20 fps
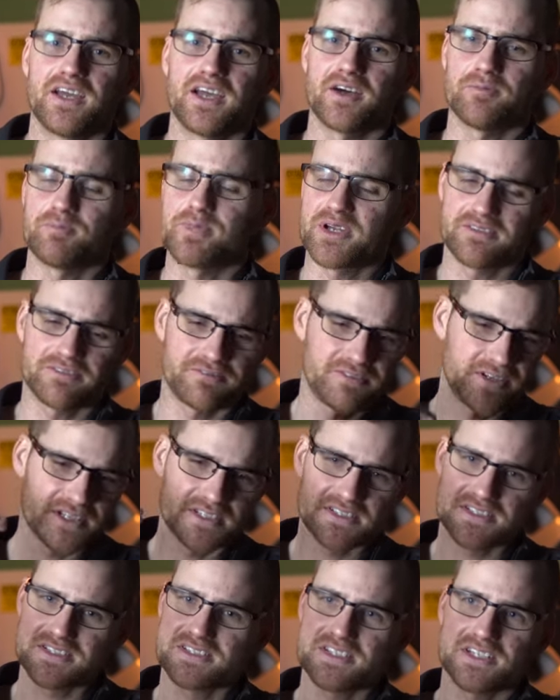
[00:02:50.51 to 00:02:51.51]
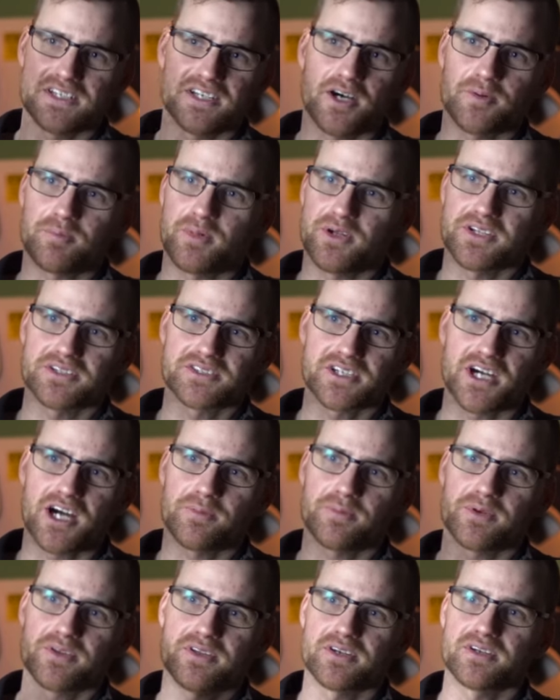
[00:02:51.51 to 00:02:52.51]
A big fence sitting up on the
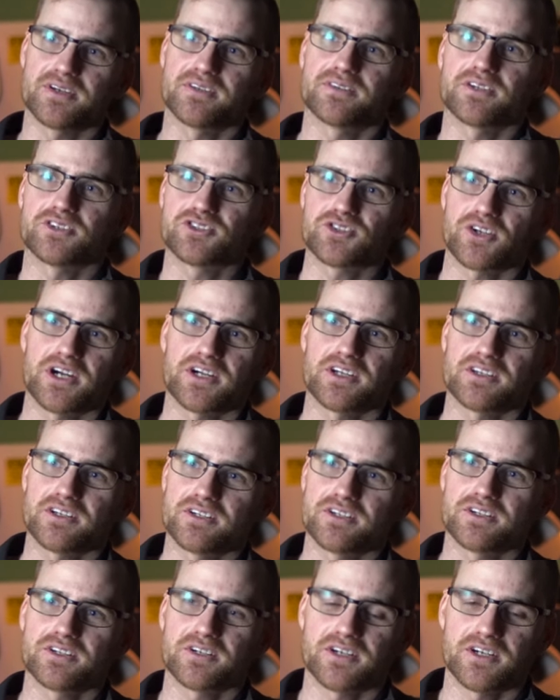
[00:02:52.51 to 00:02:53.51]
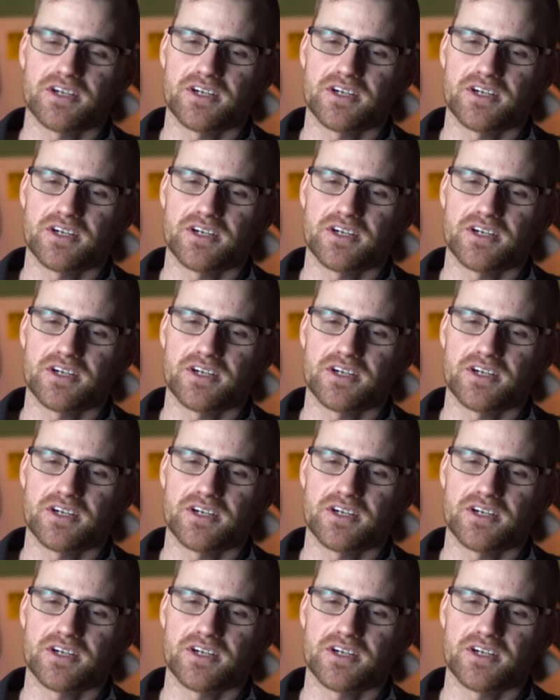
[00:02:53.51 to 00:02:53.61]
top of the trailer.